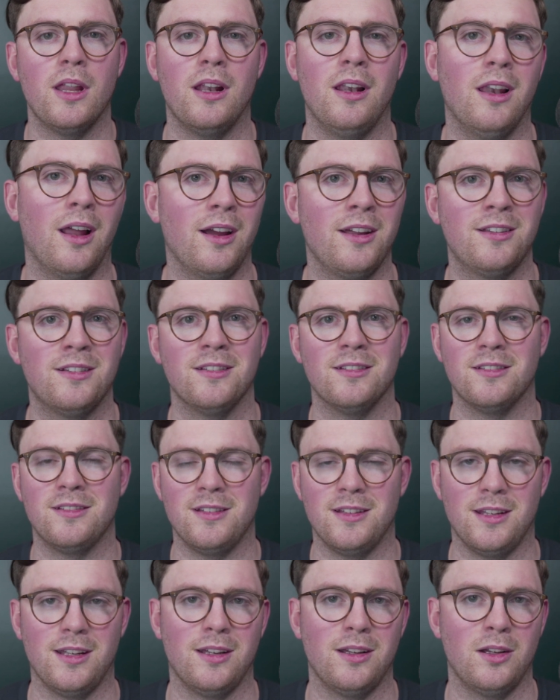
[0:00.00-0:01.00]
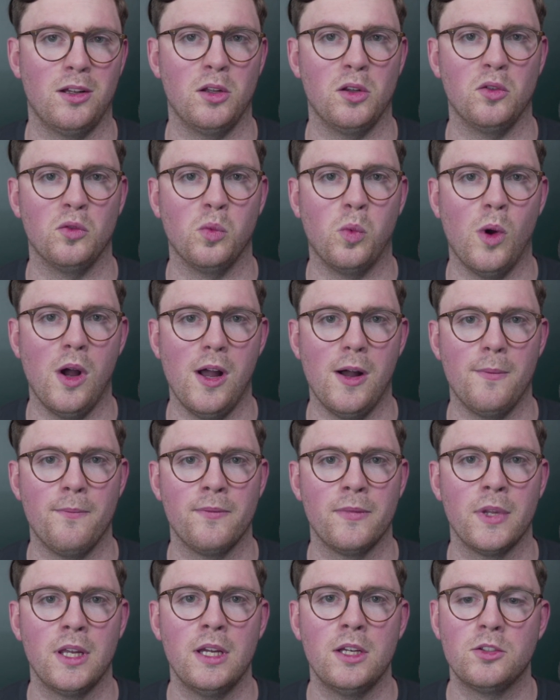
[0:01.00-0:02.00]
the licensing as well.
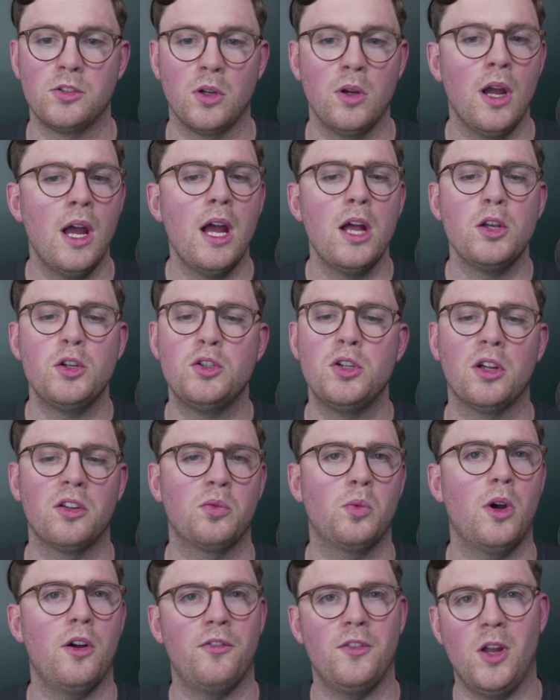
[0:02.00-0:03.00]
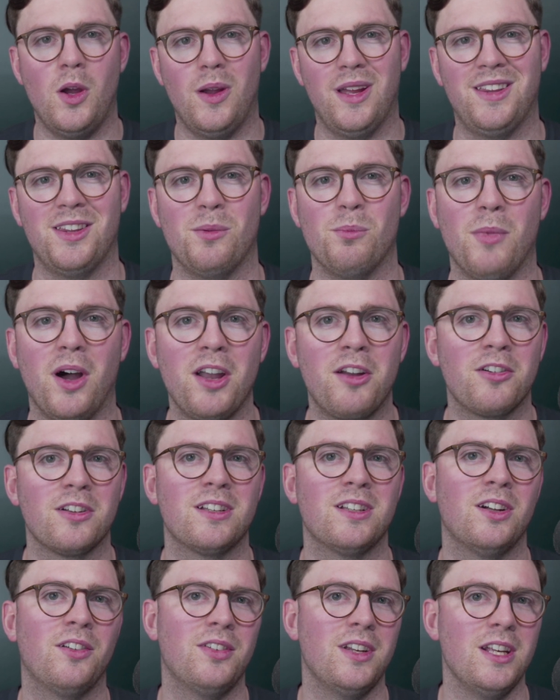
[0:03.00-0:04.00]
So just worth knowing that
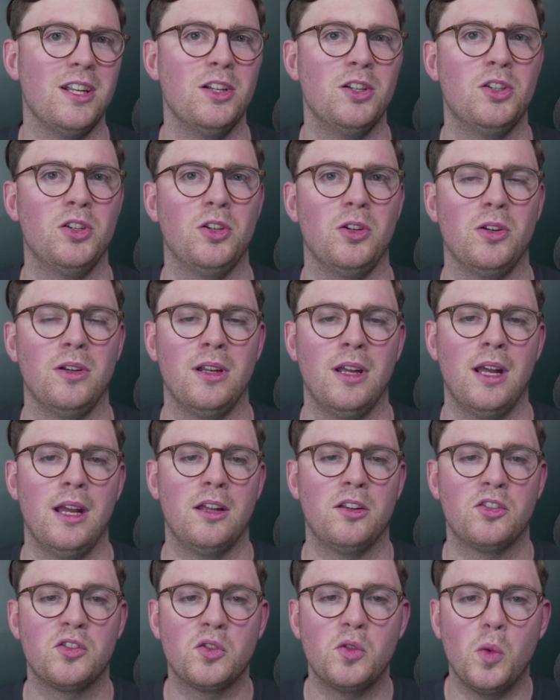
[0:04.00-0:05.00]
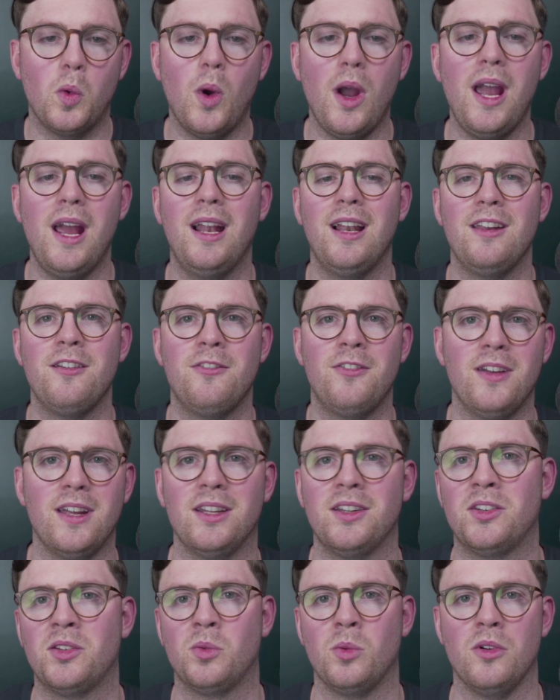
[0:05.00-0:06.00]
Microsoft Intune squarely
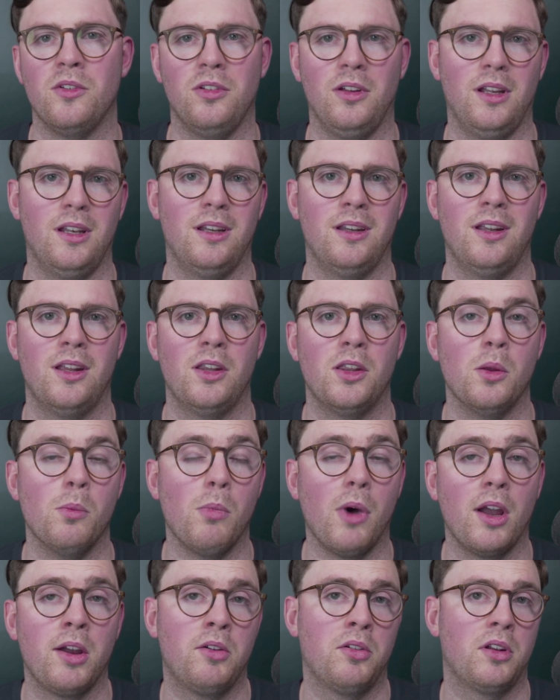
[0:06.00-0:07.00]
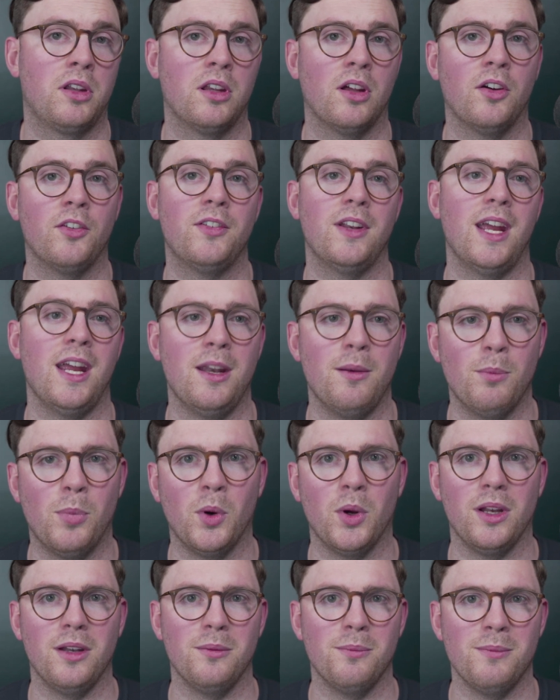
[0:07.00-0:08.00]
fits within the Microsoft
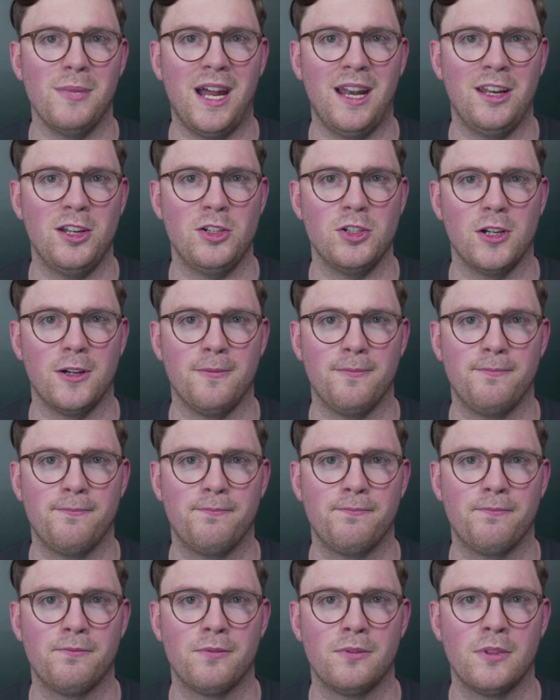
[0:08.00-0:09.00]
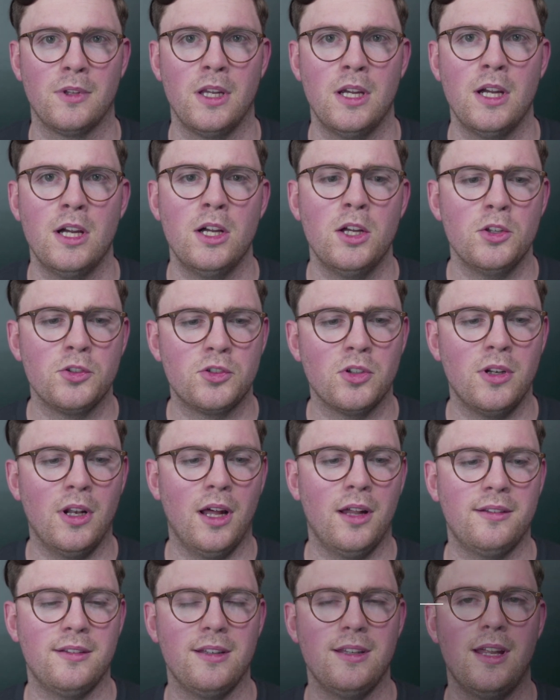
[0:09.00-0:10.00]
Endpoint Manager. So
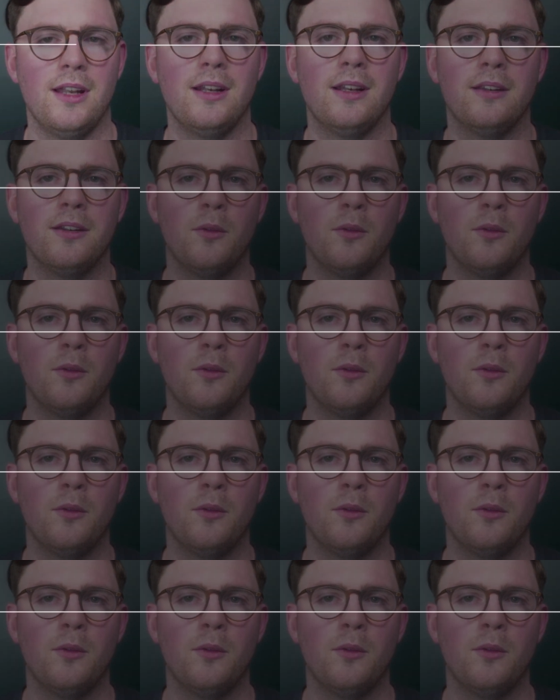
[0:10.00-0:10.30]
lastly then,